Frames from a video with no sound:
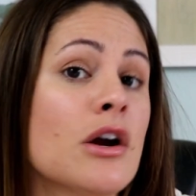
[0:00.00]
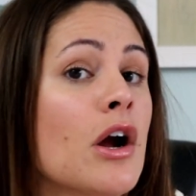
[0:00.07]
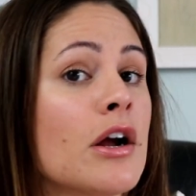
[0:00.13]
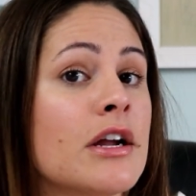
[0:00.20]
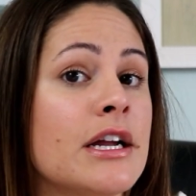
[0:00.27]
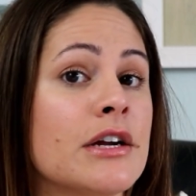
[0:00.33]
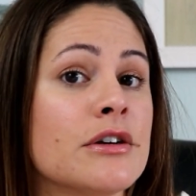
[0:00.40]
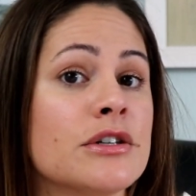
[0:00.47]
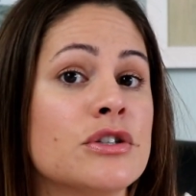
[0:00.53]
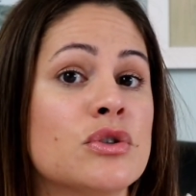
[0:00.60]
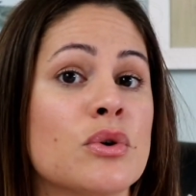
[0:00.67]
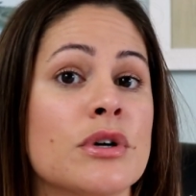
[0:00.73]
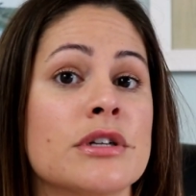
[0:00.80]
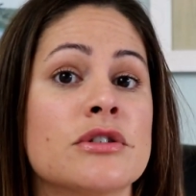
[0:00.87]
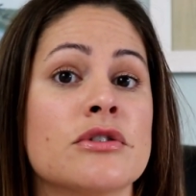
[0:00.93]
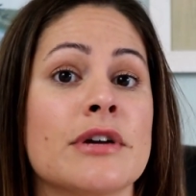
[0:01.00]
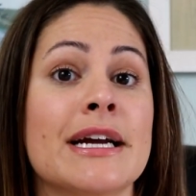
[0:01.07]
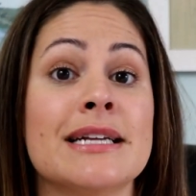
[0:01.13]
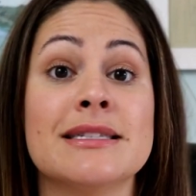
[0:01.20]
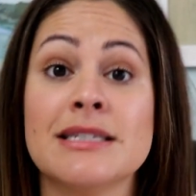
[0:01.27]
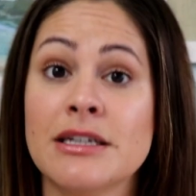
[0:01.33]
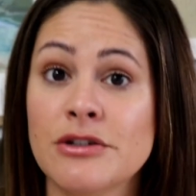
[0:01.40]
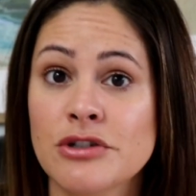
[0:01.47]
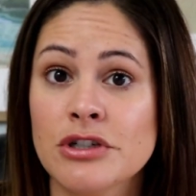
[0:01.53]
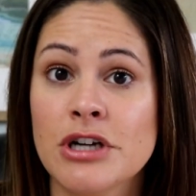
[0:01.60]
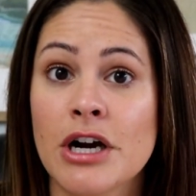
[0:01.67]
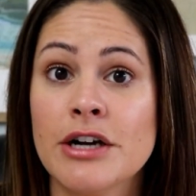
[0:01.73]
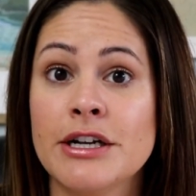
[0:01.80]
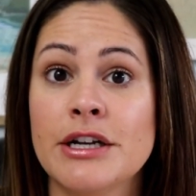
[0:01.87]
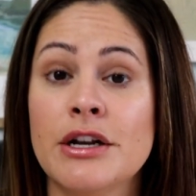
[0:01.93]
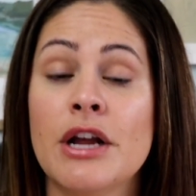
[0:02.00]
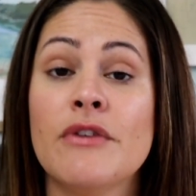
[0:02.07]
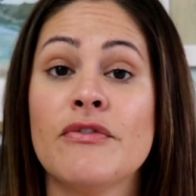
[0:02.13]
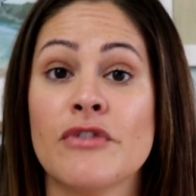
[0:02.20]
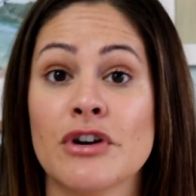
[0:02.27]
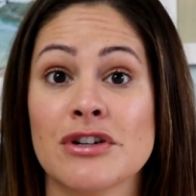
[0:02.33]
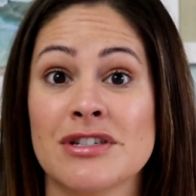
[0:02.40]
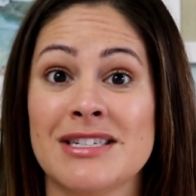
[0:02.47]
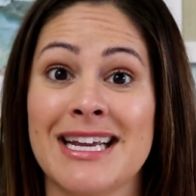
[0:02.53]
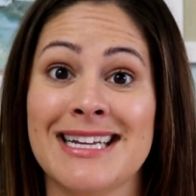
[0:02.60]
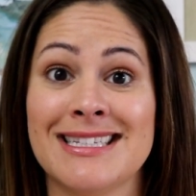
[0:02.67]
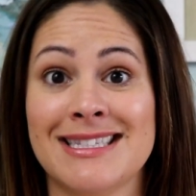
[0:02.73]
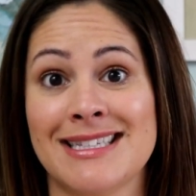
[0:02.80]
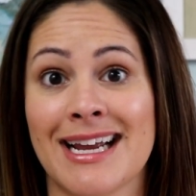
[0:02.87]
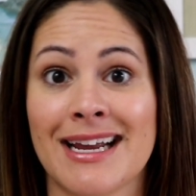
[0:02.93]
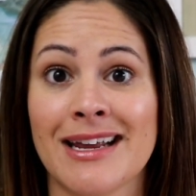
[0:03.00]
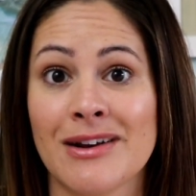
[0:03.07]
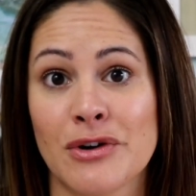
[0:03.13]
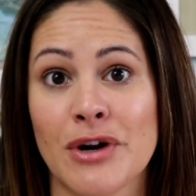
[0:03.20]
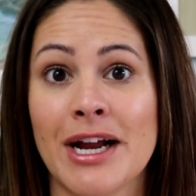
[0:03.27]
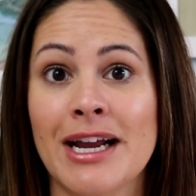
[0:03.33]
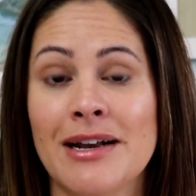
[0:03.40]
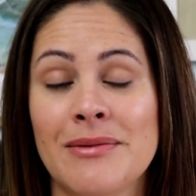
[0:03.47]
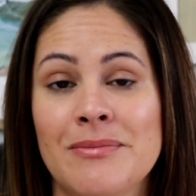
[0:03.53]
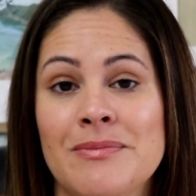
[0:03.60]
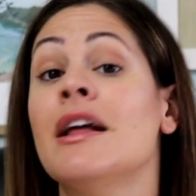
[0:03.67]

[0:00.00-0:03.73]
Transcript: are geared towards grades kindergarten, first, and second grade.